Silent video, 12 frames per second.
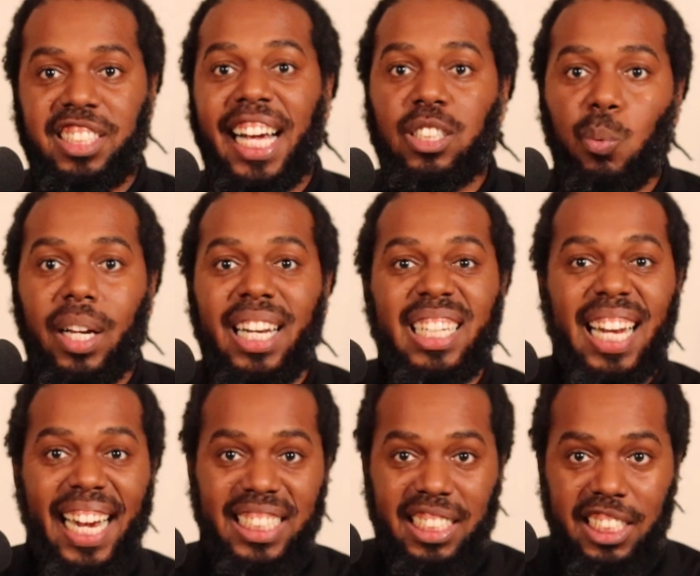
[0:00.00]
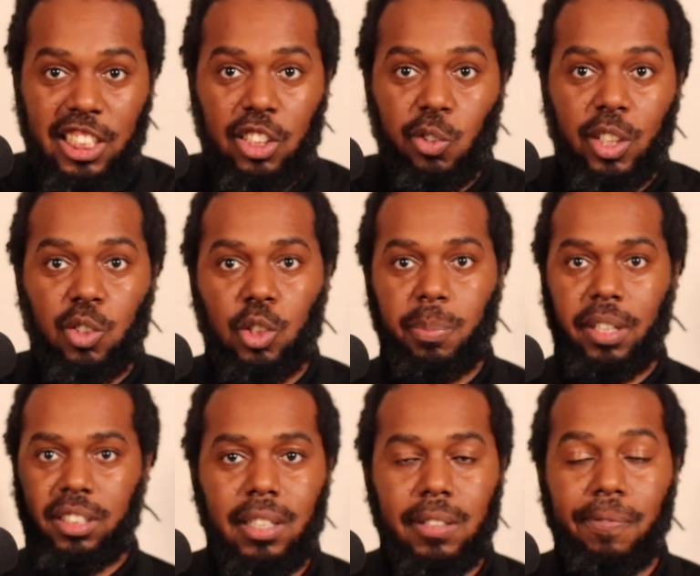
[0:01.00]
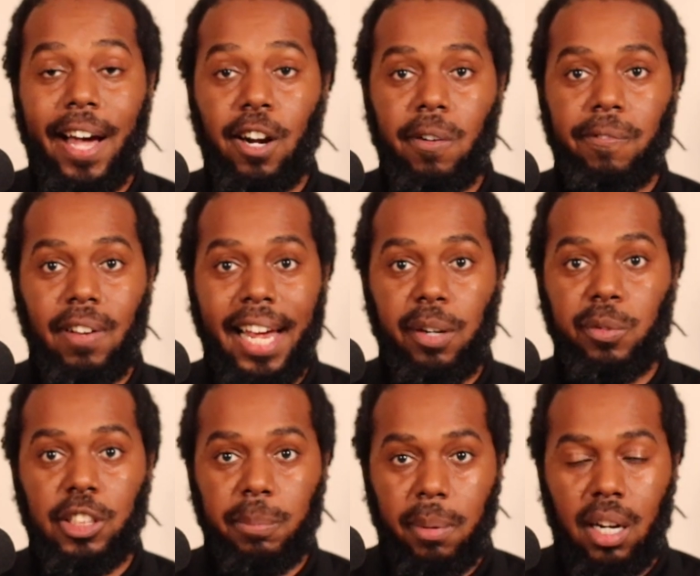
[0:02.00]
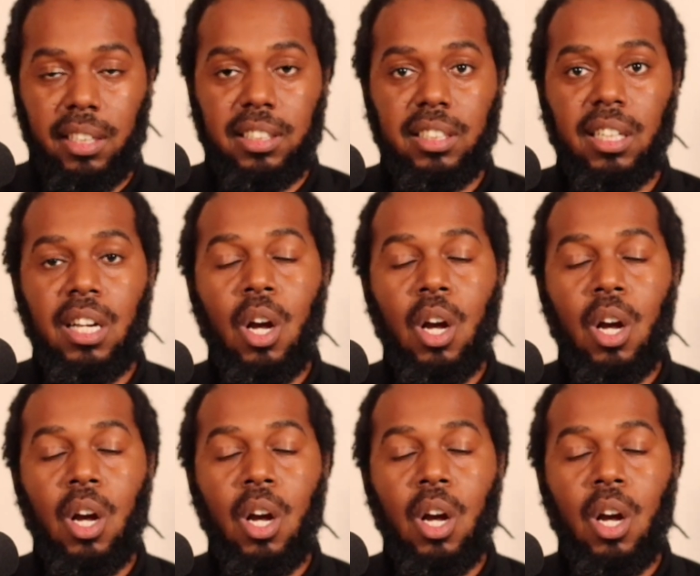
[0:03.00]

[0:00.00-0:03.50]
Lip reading: That's what ignites this stress response, this fight or flight response.